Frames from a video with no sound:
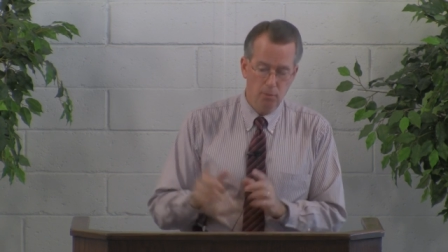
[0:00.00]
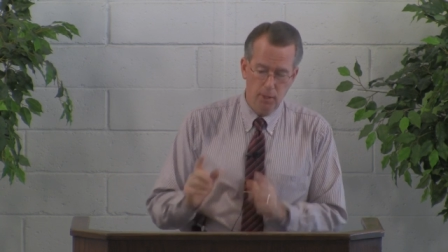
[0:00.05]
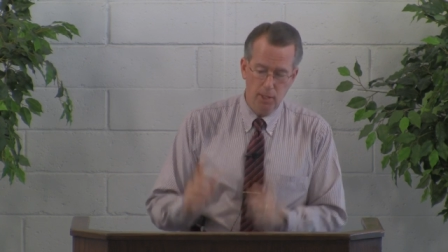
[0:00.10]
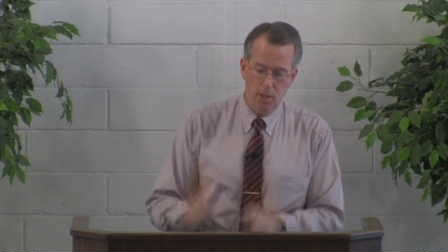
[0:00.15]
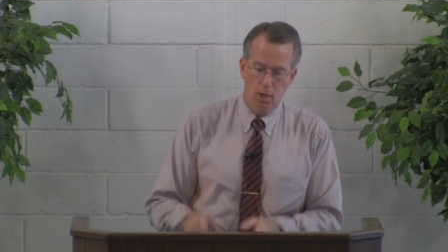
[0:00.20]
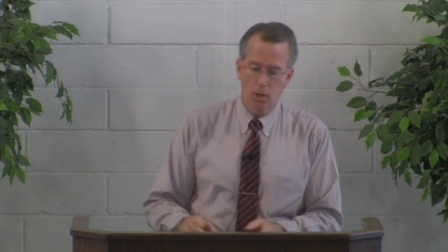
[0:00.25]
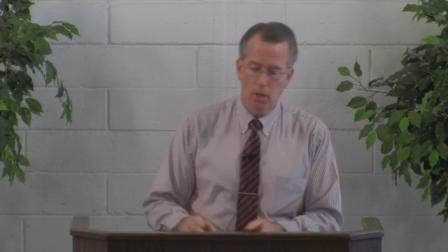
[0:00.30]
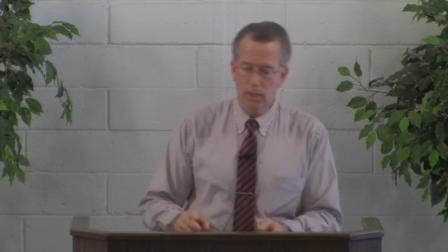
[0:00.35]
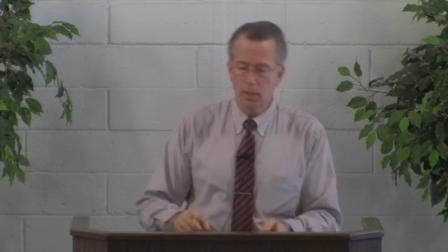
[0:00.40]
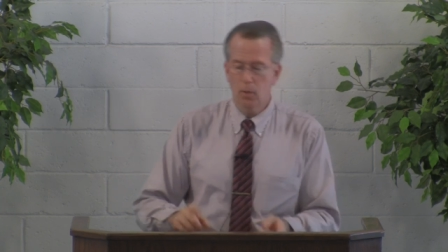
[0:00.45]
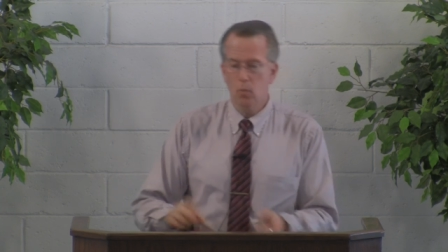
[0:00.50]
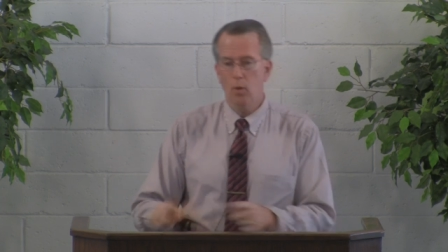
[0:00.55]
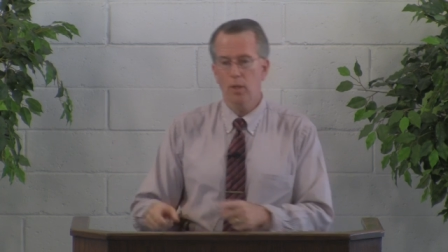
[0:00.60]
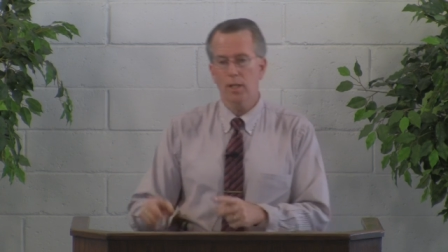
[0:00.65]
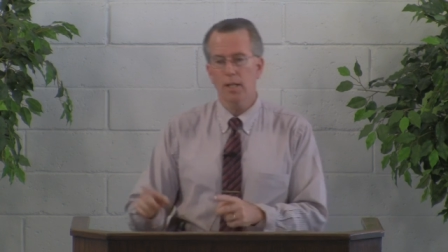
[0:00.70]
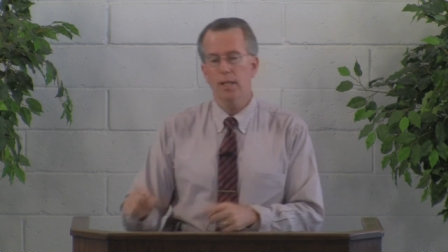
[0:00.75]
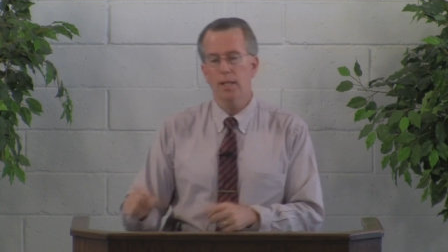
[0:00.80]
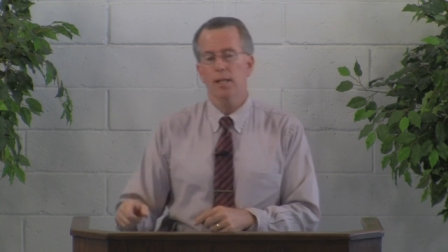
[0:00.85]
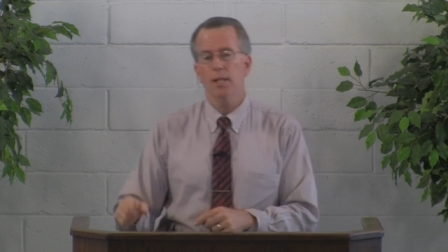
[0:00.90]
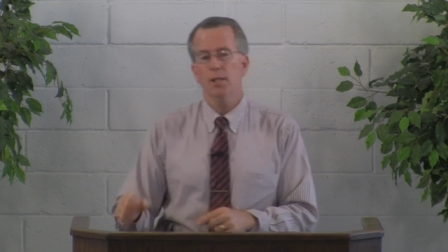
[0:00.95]
regarding what
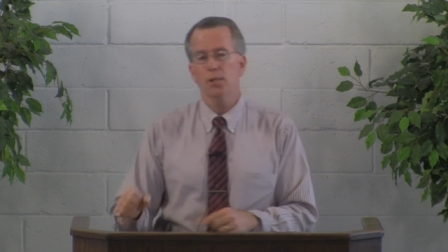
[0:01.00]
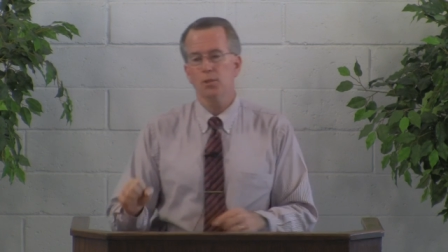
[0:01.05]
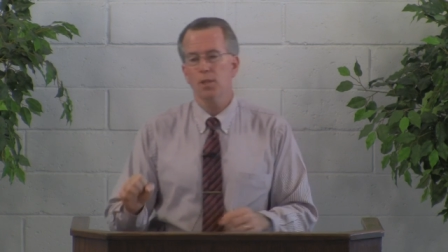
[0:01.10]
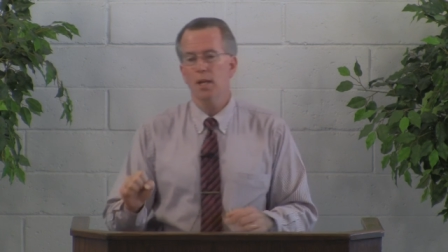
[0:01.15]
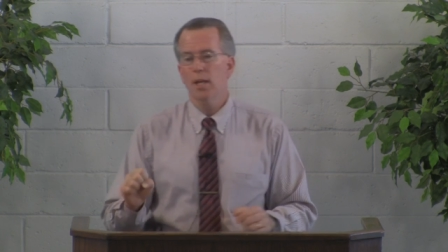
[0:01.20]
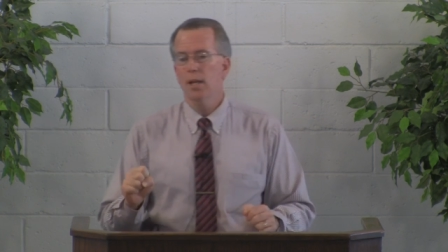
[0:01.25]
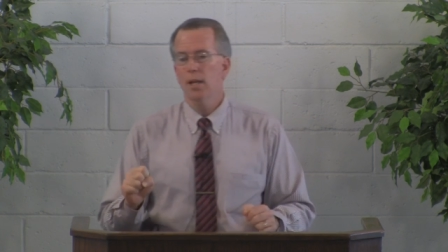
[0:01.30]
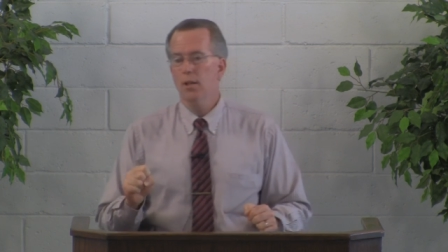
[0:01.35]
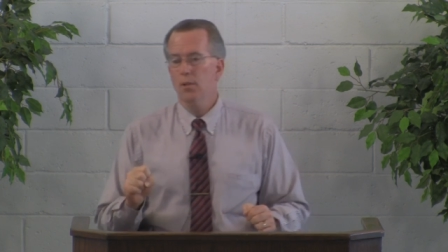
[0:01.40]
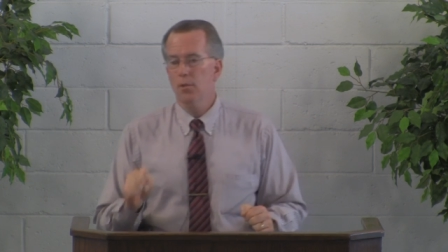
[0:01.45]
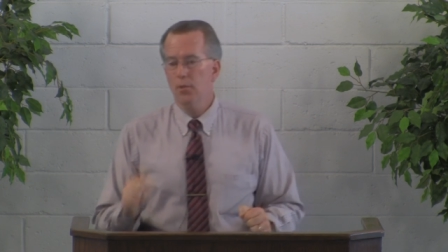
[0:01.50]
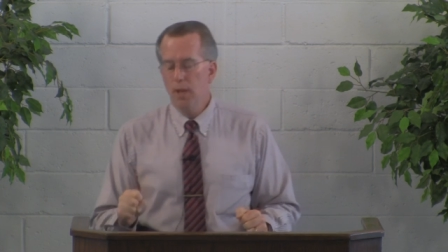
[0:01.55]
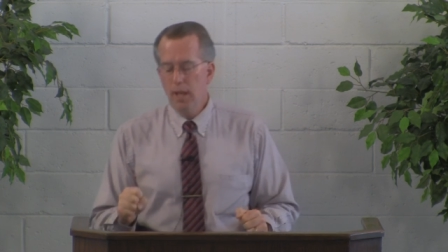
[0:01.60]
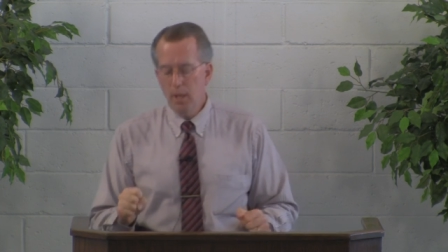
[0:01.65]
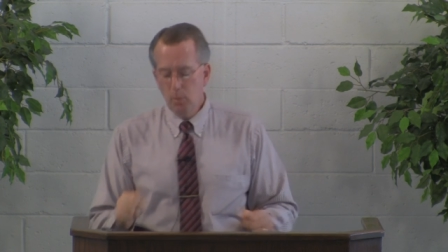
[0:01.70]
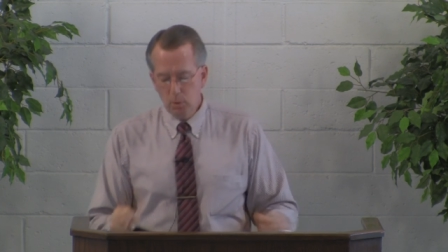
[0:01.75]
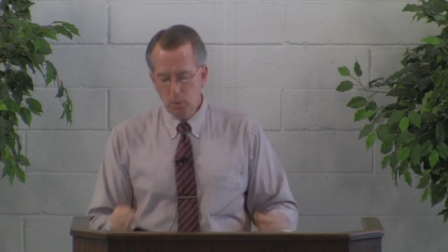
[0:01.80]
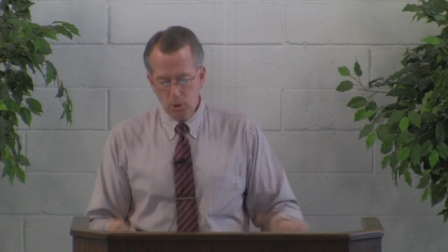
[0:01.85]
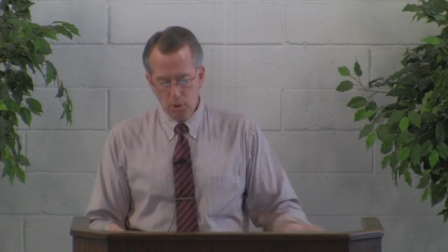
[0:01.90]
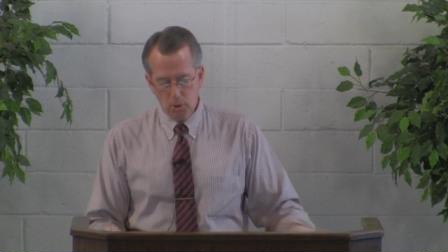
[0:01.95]
it is
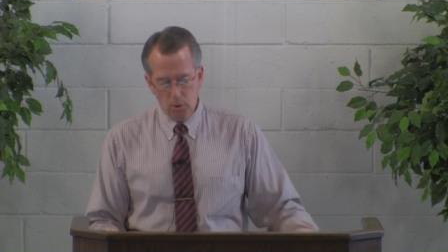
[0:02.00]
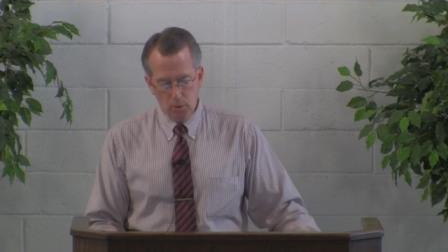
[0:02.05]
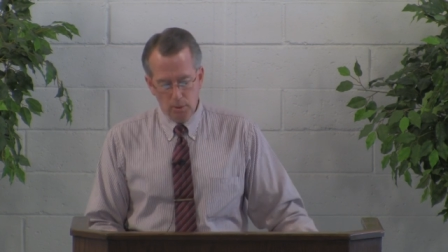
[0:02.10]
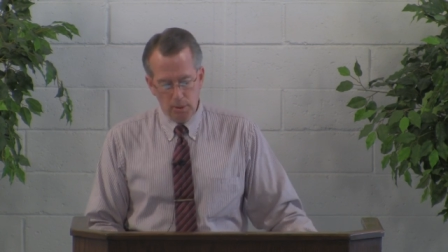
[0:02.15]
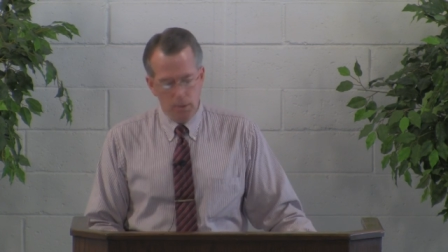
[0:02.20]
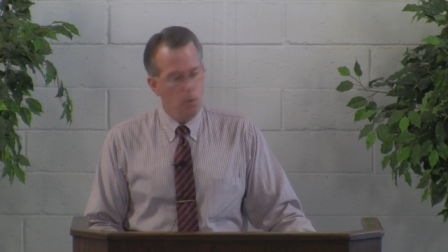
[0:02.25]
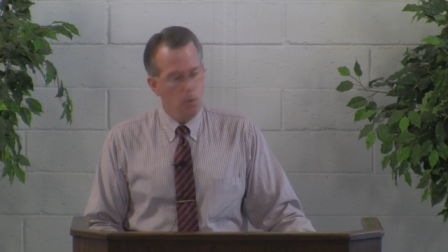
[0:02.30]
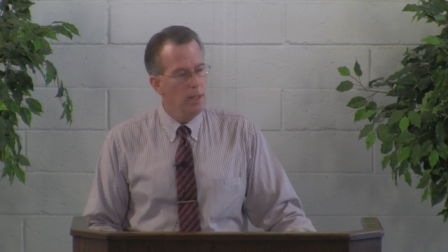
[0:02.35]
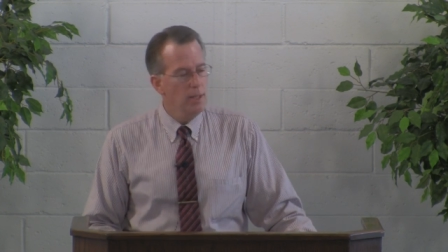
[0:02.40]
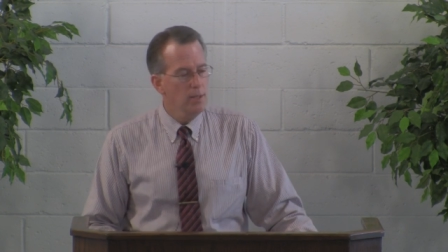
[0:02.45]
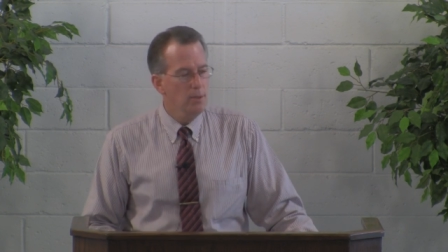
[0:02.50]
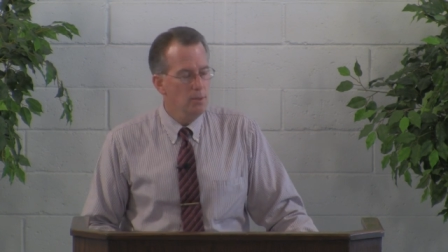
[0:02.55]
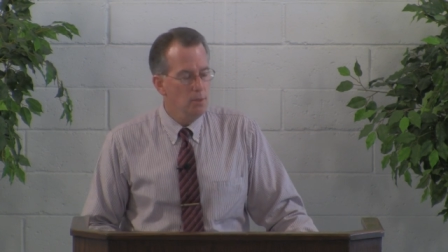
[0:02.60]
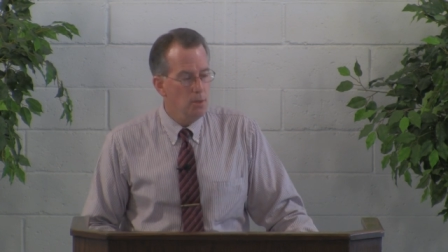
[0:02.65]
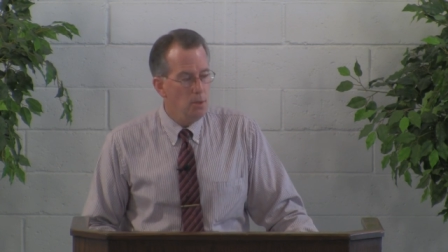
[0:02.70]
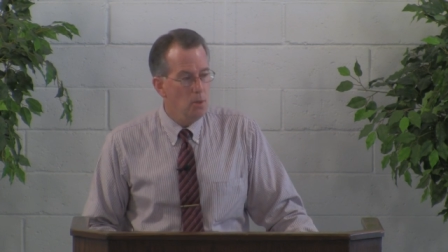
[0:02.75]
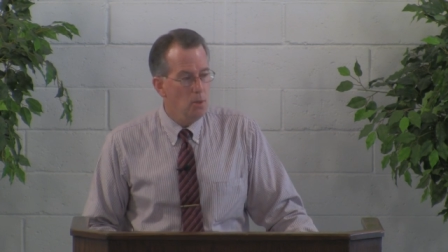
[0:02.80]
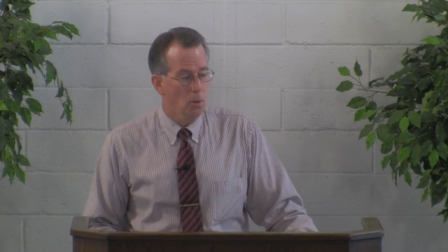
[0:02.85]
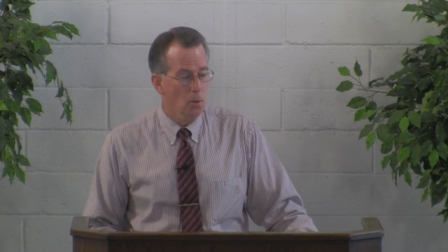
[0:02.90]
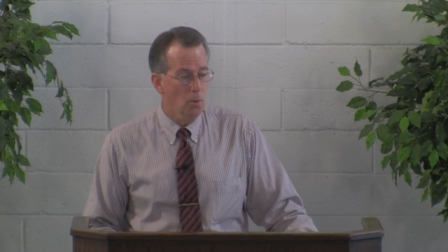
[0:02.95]
they were shortly going to
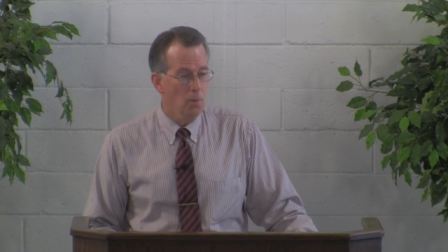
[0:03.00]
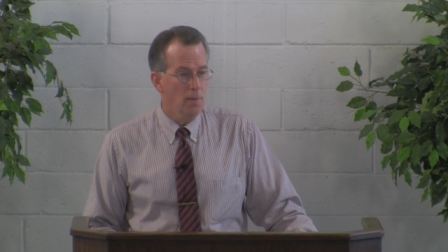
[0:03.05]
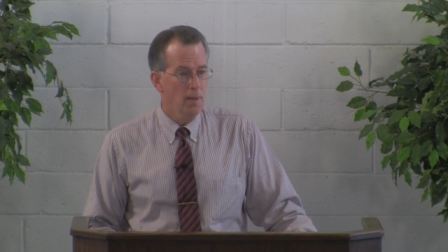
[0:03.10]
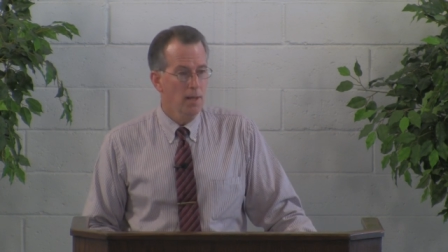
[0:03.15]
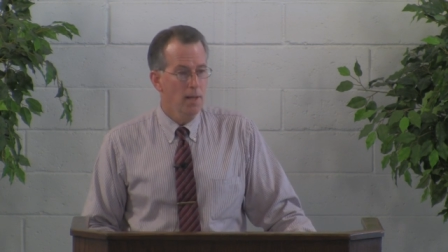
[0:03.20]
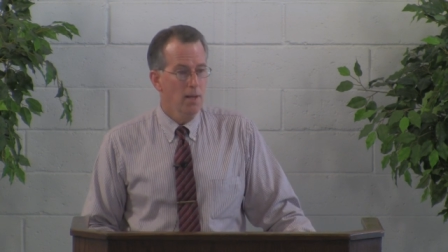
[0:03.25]
do.